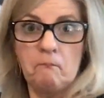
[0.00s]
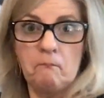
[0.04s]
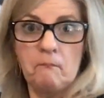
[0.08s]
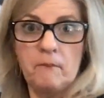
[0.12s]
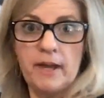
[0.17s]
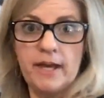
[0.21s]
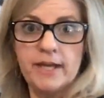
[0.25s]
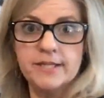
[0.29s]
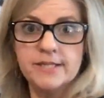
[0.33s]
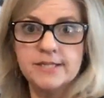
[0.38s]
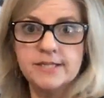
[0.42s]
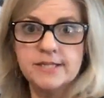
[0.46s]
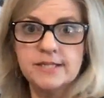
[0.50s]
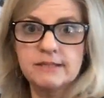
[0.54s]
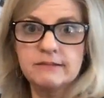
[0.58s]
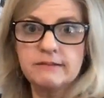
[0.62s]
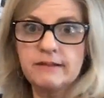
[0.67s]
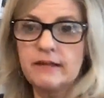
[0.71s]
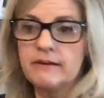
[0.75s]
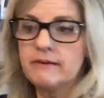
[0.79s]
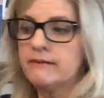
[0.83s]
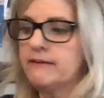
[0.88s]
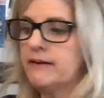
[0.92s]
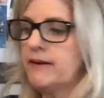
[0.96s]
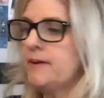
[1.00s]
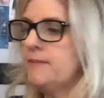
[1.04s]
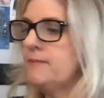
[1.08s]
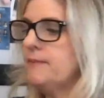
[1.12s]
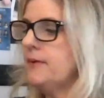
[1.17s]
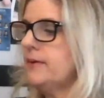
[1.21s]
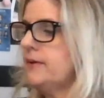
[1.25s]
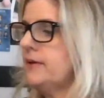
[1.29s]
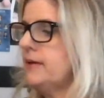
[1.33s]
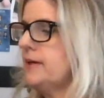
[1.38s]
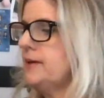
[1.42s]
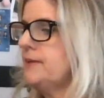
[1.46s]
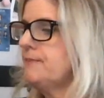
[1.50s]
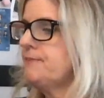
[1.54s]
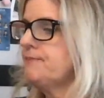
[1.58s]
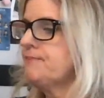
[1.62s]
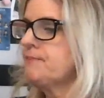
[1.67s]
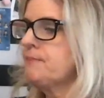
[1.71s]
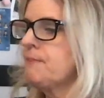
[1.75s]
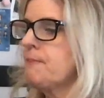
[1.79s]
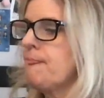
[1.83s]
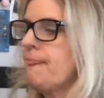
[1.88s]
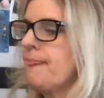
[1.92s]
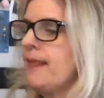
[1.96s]
Has the letter M on it.
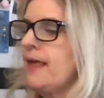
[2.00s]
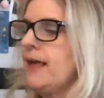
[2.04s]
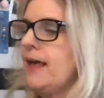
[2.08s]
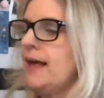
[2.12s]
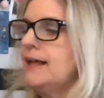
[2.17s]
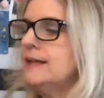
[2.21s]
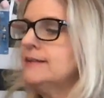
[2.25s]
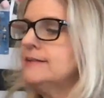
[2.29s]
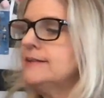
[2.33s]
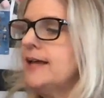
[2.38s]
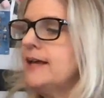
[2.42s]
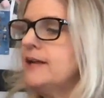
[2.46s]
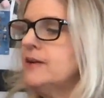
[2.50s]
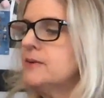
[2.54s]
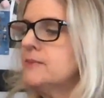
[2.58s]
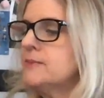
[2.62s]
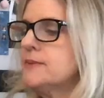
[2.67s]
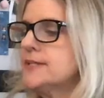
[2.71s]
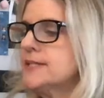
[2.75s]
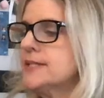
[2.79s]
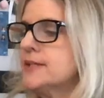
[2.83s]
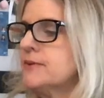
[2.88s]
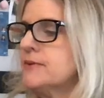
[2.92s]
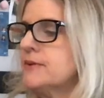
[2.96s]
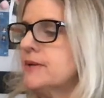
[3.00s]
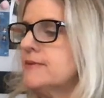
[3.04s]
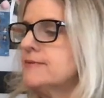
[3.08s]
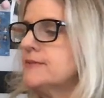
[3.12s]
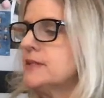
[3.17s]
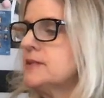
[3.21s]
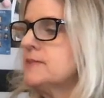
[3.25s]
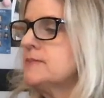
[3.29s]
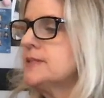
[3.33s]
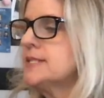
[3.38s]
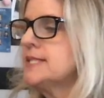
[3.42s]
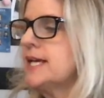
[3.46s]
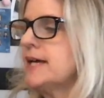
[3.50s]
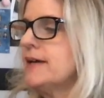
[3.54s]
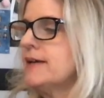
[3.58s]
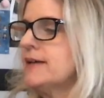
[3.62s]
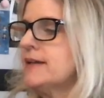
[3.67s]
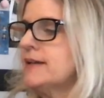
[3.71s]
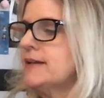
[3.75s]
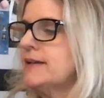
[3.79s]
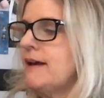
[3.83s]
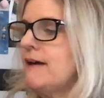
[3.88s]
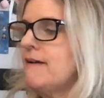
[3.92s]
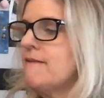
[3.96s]
A letter was engraved on the
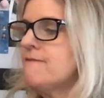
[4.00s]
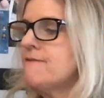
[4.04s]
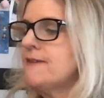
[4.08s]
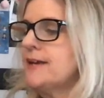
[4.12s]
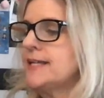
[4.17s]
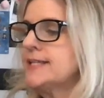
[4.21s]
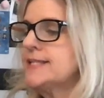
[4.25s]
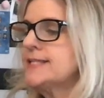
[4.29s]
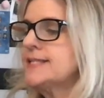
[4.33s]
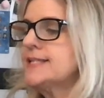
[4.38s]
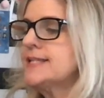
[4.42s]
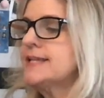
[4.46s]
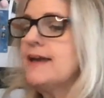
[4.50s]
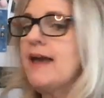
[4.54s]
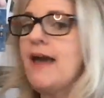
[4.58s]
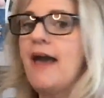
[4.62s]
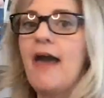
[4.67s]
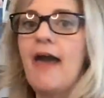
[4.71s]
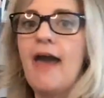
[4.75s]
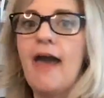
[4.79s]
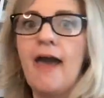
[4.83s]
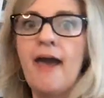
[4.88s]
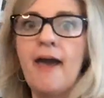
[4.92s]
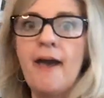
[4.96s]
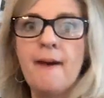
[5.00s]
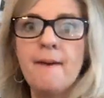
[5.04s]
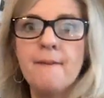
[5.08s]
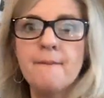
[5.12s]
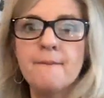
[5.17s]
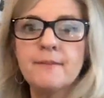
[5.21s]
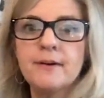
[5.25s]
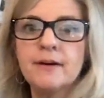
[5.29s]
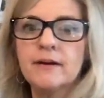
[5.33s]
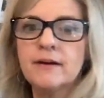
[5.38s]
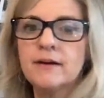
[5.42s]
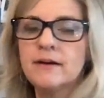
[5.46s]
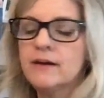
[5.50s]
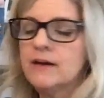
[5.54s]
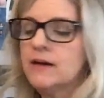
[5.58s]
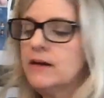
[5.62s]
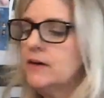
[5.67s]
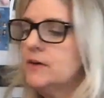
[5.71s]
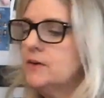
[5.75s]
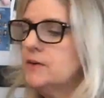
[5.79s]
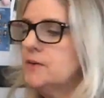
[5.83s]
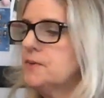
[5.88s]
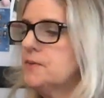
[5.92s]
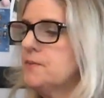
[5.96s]
medallion, a fancy M.
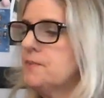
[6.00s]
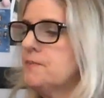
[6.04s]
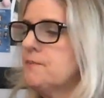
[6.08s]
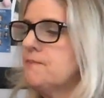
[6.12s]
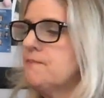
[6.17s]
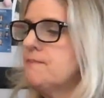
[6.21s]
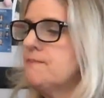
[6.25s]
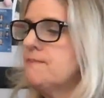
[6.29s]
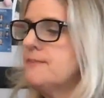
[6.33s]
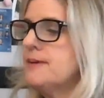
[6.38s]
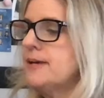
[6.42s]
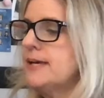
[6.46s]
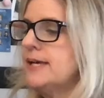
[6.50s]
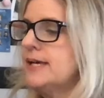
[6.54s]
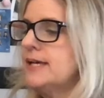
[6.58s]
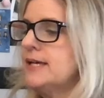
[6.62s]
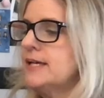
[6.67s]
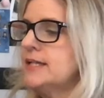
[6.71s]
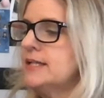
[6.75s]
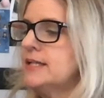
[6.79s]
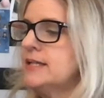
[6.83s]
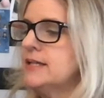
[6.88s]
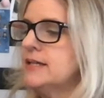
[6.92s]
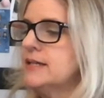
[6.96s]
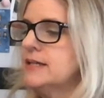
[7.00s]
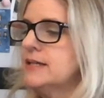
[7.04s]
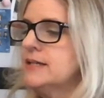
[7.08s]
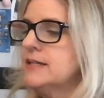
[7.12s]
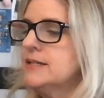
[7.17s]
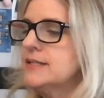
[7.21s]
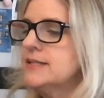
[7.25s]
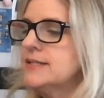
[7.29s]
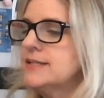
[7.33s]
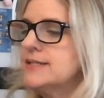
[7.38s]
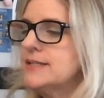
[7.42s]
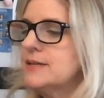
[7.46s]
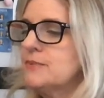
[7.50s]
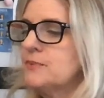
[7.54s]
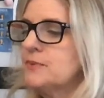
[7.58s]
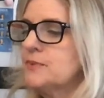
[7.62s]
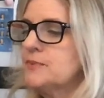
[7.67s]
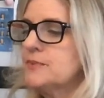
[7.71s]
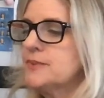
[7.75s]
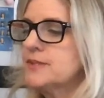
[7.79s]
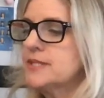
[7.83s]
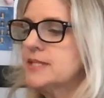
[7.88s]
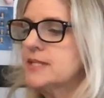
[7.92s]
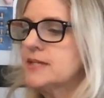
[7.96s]
Oh, man. Someone
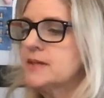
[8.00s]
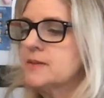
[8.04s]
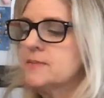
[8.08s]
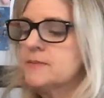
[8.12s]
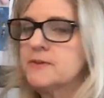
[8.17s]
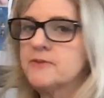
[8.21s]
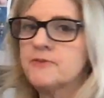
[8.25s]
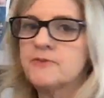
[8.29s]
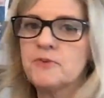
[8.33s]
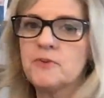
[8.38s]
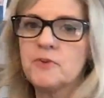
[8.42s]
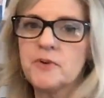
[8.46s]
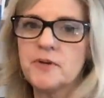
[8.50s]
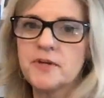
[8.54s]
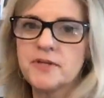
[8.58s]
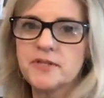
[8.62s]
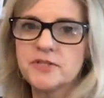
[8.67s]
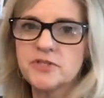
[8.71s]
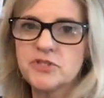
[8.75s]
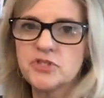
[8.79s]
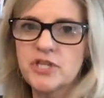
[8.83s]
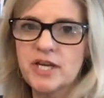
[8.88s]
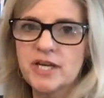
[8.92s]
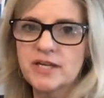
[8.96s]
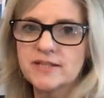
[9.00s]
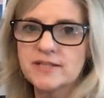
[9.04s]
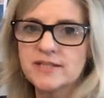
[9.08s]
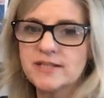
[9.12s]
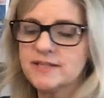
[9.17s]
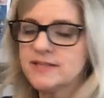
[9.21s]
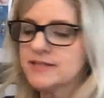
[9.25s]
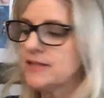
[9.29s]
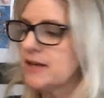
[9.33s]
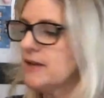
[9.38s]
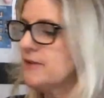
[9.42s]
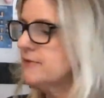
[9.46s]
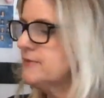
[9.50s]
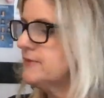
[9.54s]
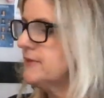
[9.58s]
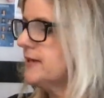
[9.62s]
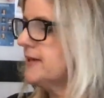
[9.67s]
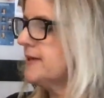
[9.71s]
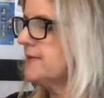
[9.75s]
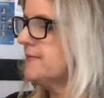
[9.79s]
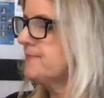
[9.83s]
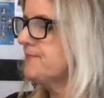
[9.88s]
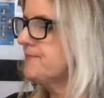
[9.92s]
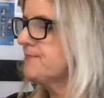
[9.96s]
was here before us, Jack said
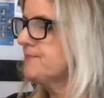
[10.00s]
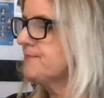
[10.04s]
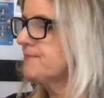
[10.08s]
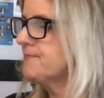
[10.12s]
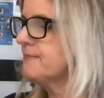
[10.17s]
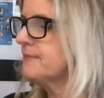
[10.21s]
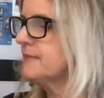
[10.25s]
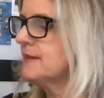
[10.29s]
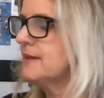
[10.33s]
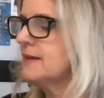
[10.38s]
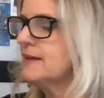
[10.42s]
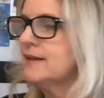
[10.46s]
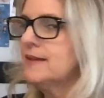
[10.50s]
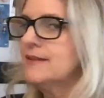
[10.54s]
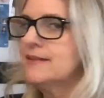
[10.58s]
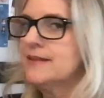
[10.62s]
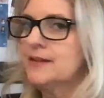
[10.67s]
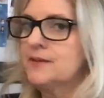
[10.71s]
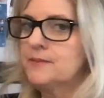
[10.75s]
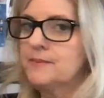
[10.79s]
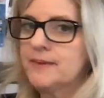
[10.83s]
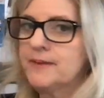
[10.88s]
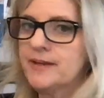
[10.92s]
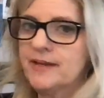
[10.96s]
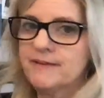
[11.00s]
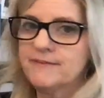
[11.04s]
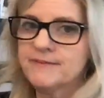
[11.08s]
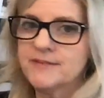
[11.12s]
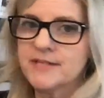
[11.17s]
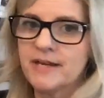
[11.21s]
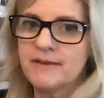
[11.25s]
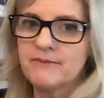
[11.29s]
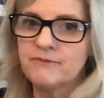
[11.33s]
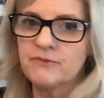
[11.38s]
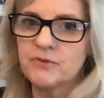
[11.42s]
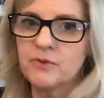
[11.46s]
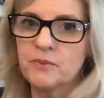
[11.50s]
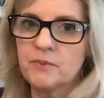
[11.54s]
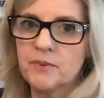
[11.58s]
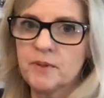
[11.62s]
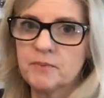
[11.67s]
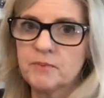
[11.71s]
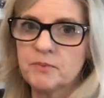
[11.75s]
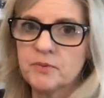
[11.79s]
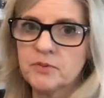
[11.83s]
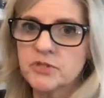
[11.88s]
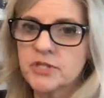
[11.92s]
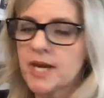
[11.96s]
softly. I think we have time for one
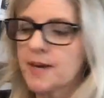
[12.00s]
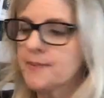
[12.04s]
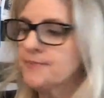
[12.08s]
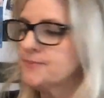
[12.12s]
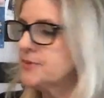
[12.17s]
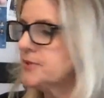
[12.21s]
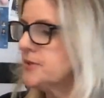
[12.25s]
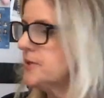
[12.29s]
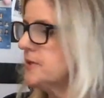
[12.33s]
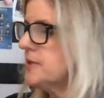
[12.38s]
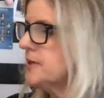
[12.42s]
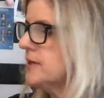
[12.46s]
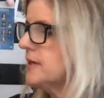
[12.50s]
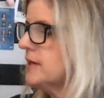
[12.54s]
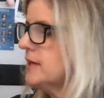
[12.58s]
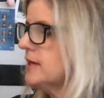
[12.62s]
more chapter.